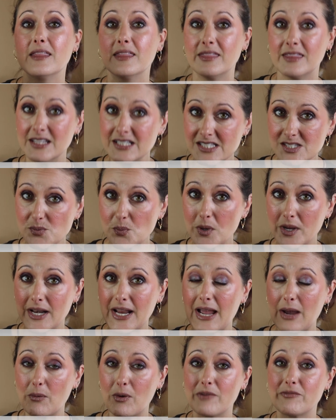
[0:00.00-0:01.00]
This one,
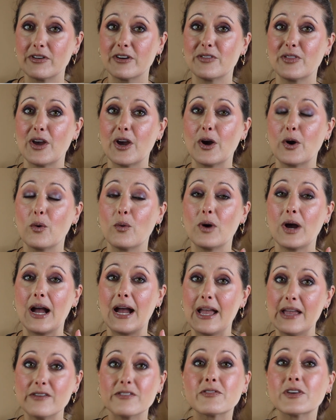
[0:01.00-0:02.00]
however, though,
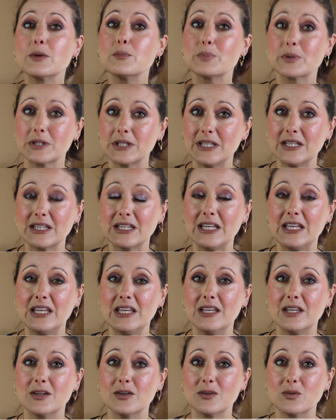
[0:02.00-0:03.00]
I've
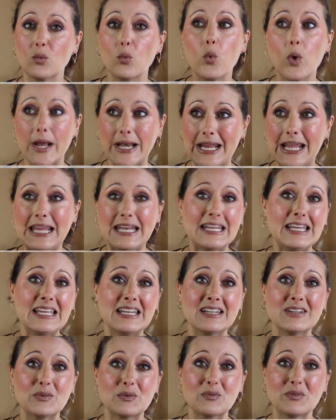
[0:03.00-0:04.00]
completely
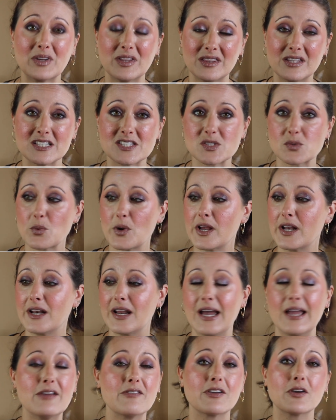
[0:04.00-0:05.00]
180'd with this one.
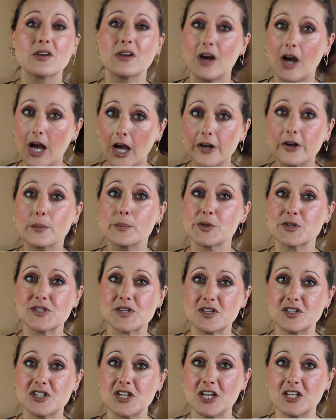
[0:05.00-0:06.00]
I've
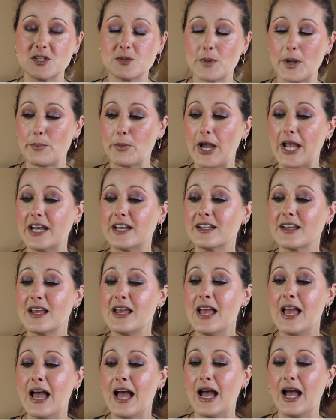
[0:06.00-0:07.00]
100% changed my mind.
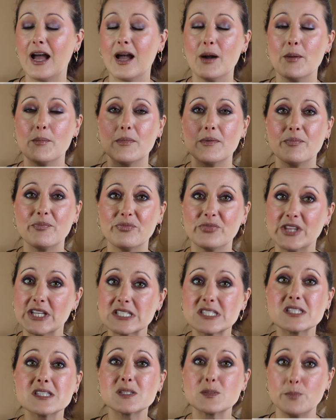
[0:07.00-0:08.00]
Um,
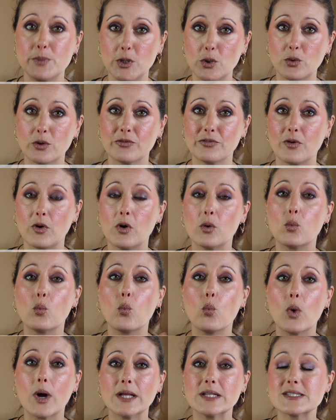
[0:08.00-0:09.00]
this is beautiful.
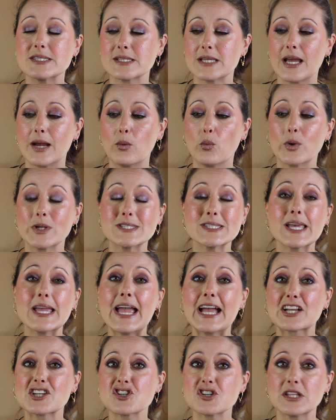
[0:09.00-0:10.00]
Once, once I
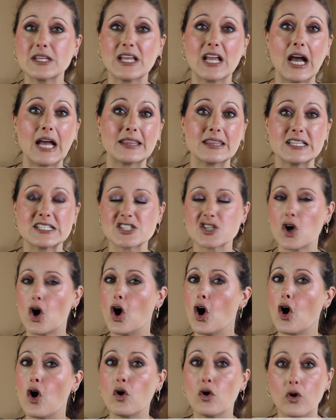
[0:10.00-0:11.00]
actually got this
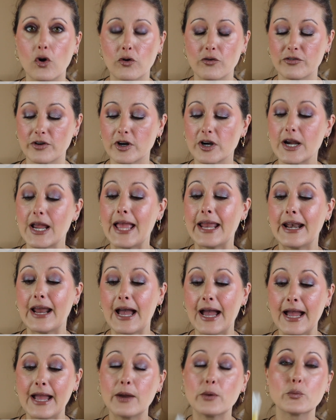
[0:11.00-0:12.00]
all over and
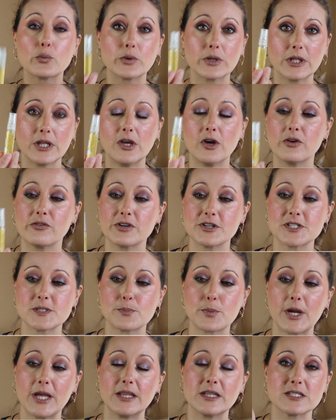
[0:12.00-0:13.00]
I really
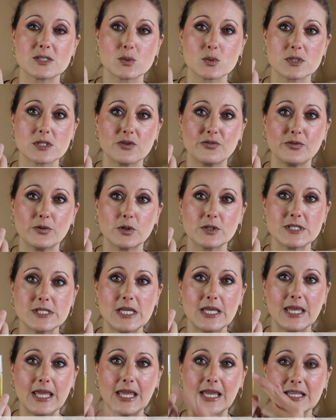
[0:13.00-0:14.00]
oversprayed, this was a full
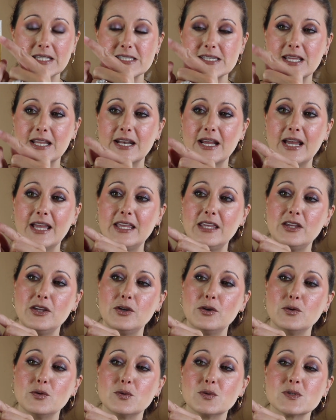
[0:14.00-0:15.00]
decant and I
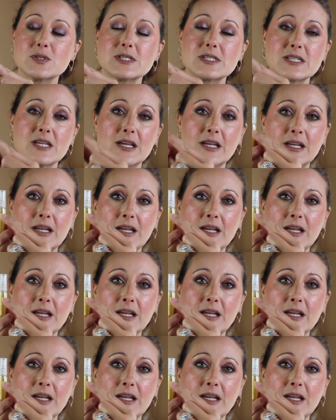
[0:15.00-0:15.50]
used